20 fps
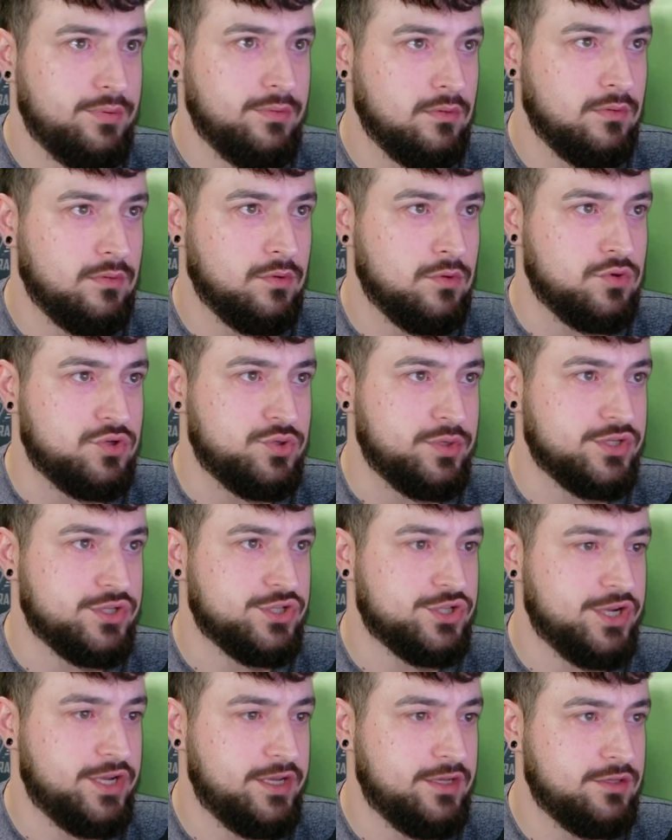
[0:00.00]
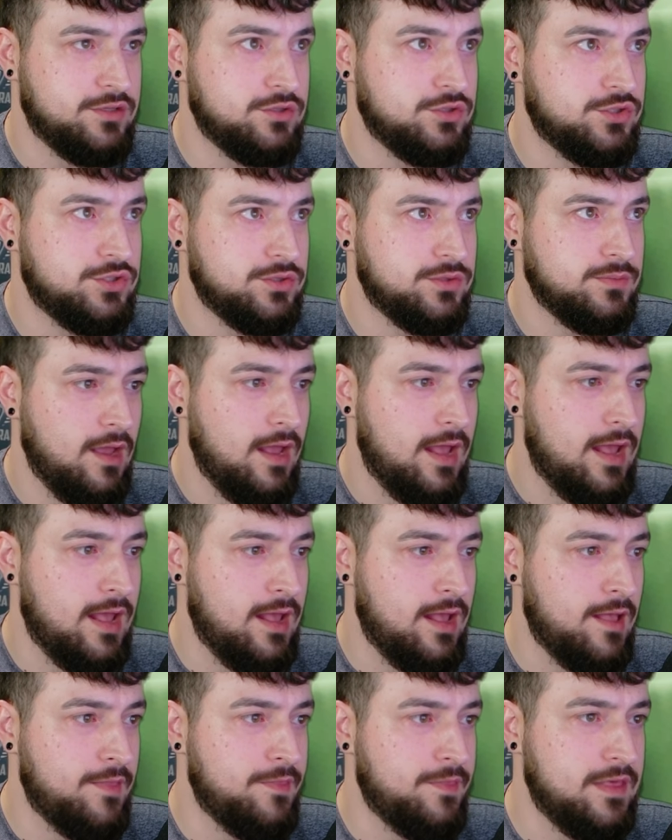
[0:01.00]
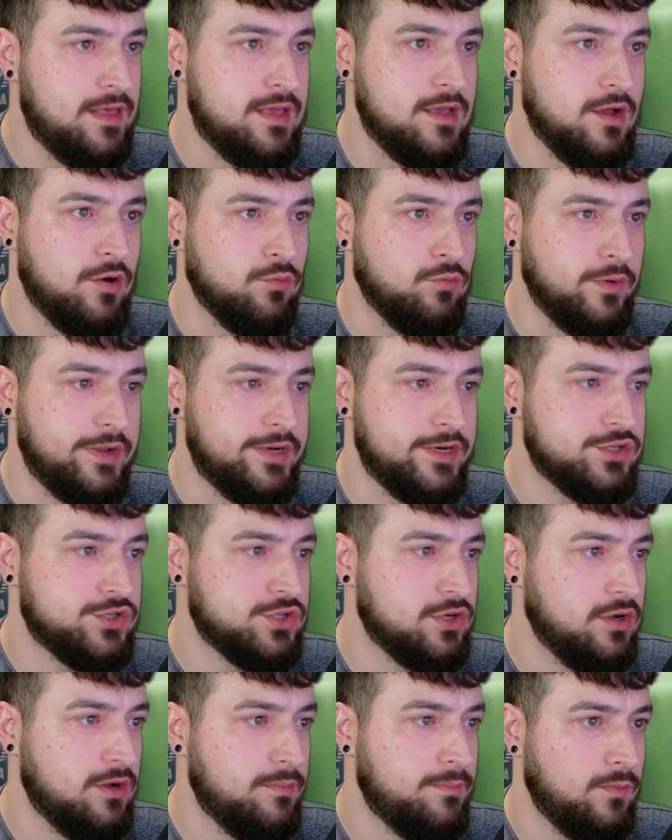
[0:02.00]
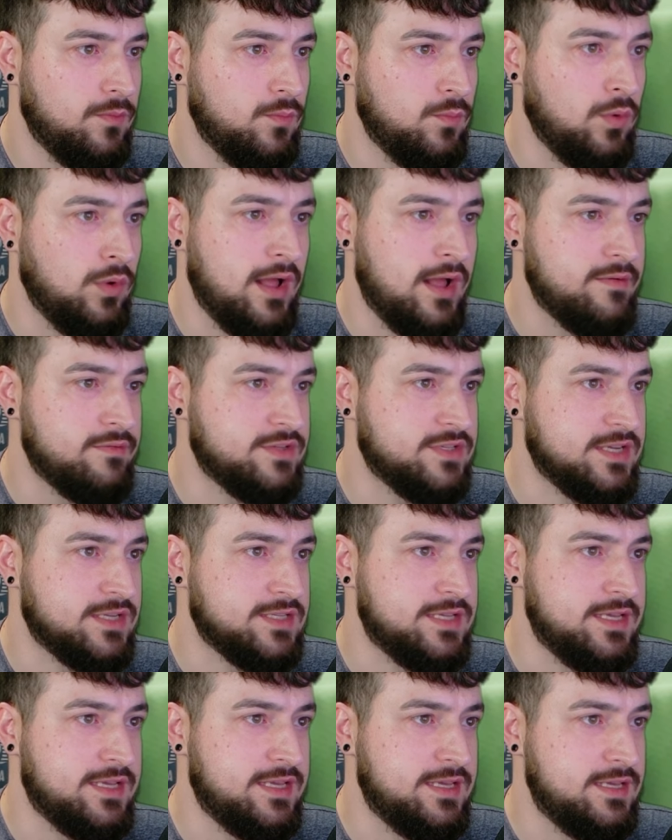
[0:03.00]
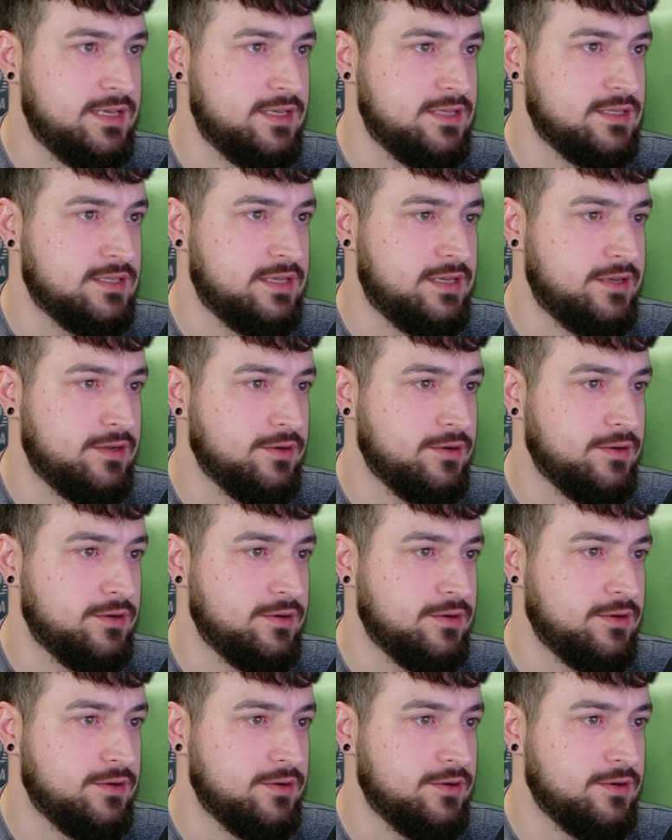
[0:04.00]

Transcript: go to exchange, and the arena shop will have 60 keys here.